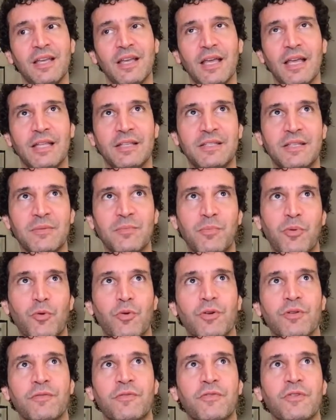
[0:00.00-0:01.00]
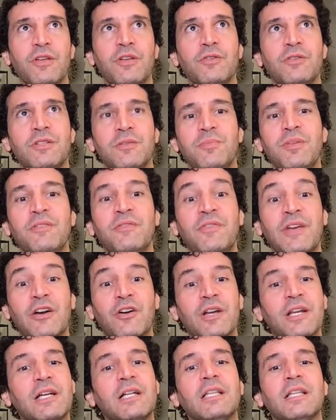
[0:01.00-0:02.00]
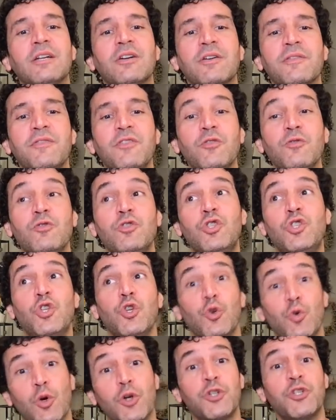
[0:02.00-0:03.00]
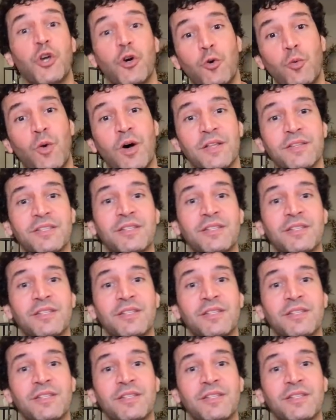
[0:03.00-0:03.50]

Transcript: it's important for you to be very clear if you do or don't want